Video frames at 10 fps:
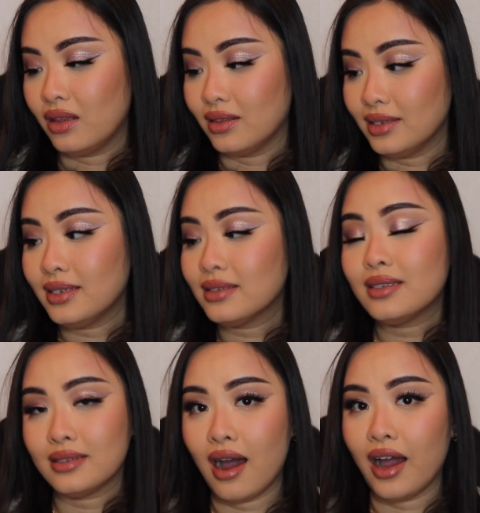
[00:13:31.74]
this is
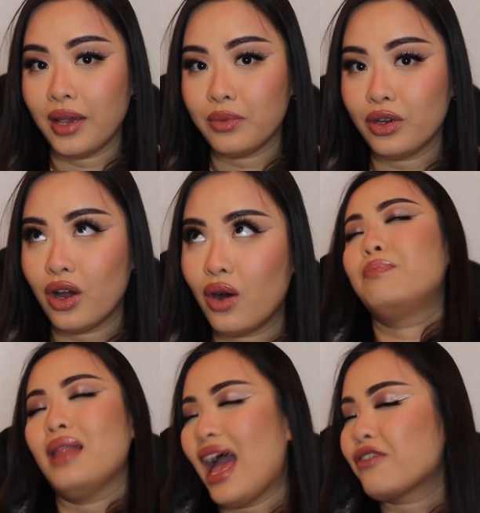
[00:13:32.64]
the time, you know.
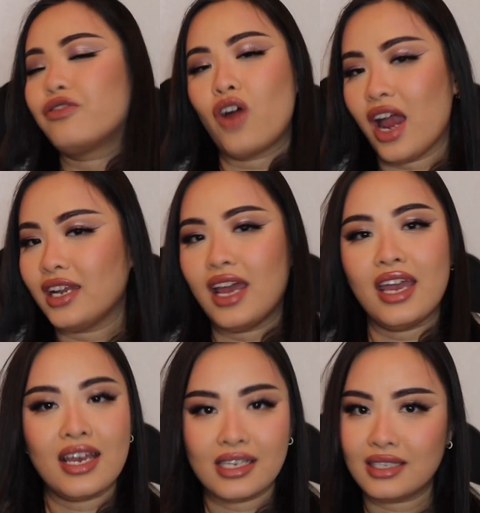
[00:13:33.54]
Black
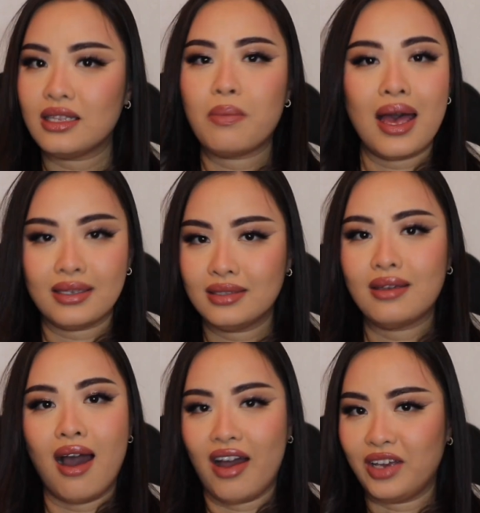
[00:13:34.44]
Friday is the best
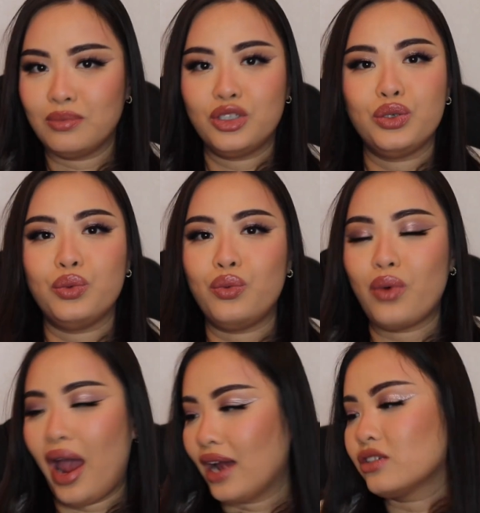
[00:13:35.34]
time to
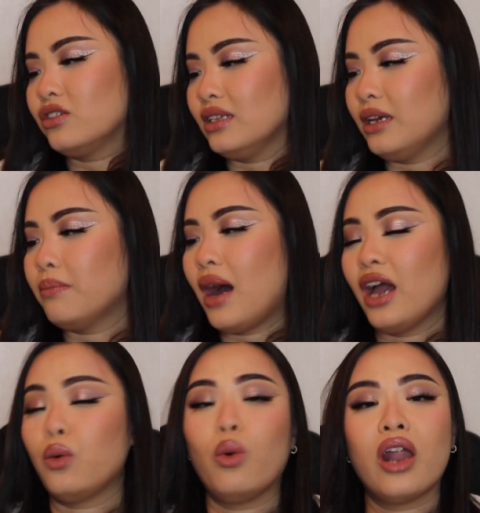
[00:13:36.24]
actually
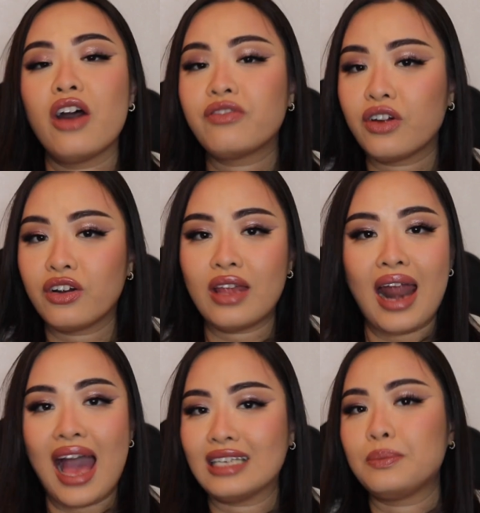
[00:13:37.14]
buy whatever
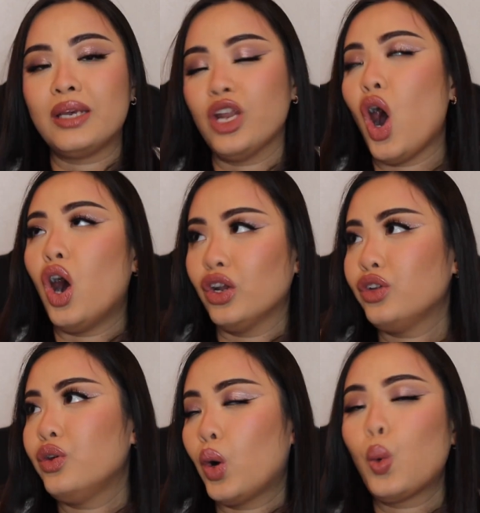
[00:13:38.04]
that has been on
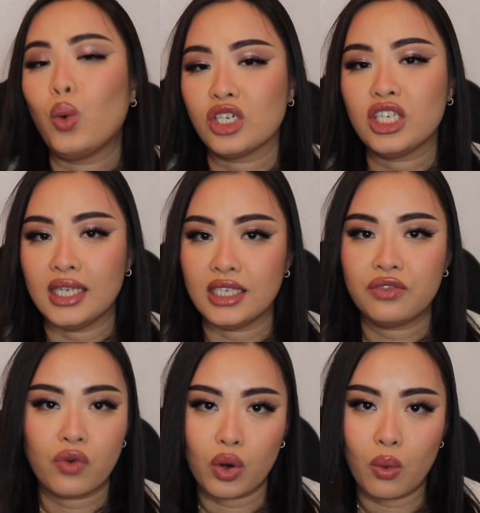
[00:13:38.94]
your wish
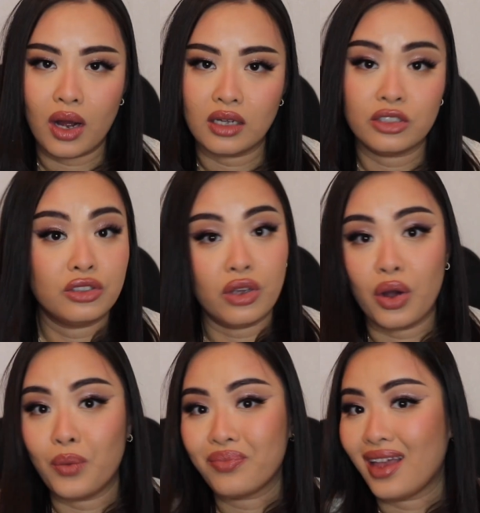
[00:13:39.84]
list for a while.
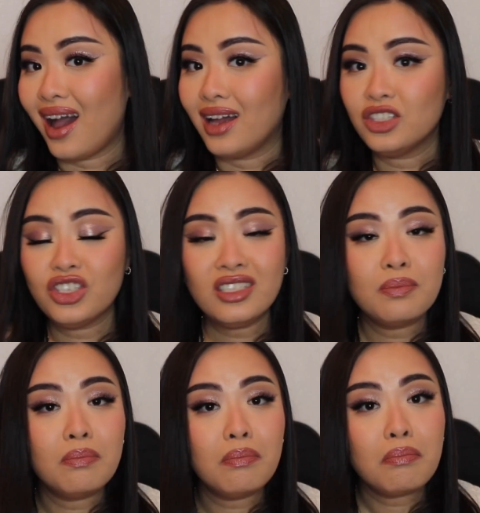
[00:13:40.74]
So I
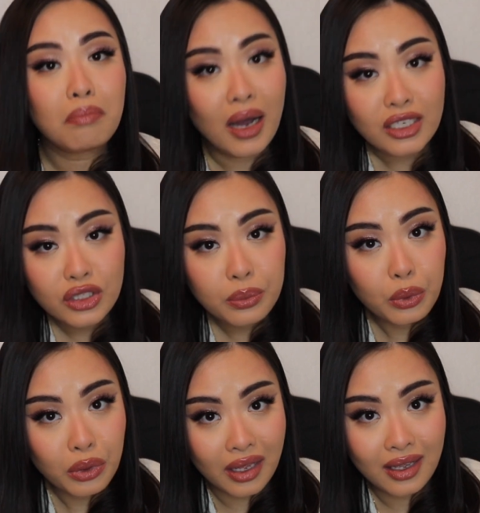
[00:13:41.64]
just bite the
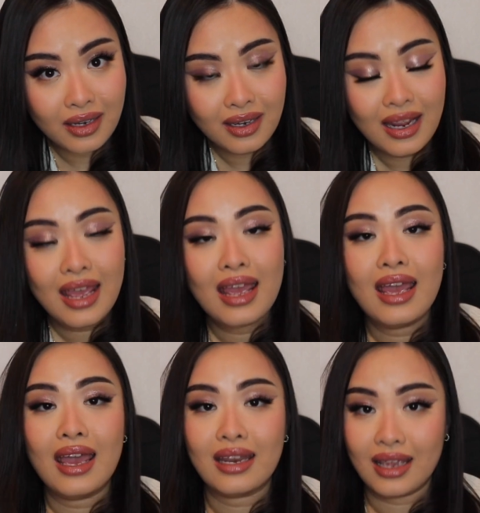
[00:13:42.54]
bullet
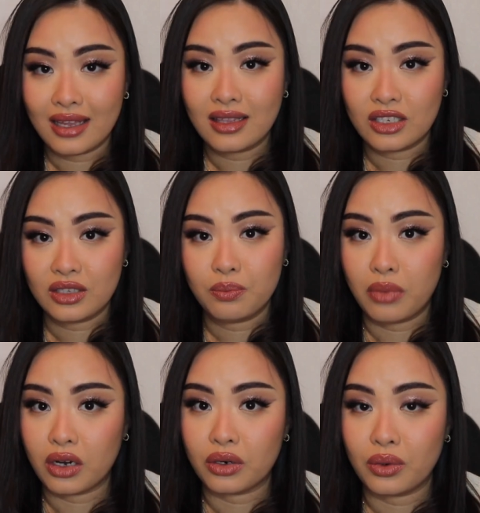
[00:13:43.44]
and get this
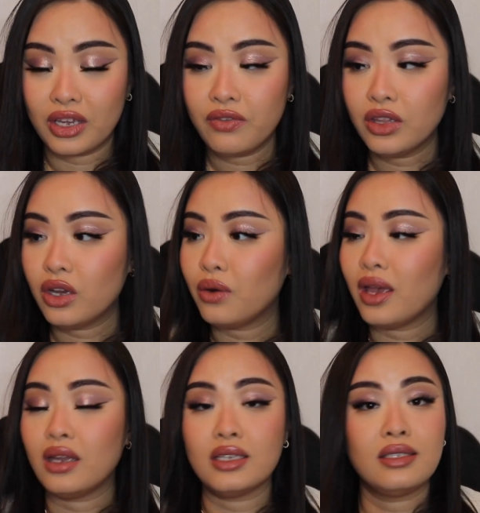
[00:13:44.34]
bottle. Even though
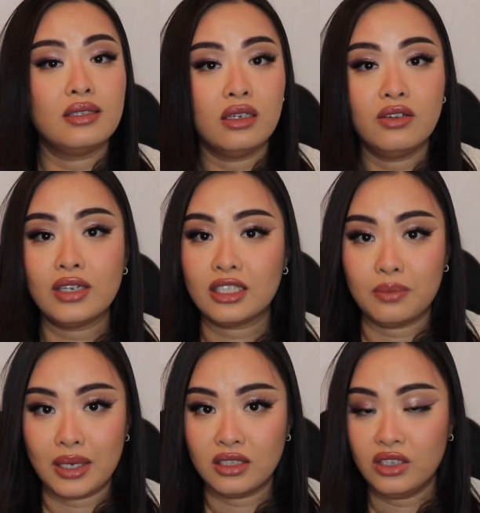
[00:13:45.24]
it is still
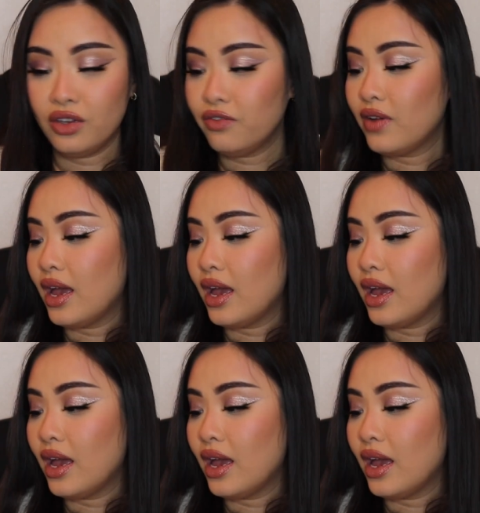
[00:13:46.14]
expensive,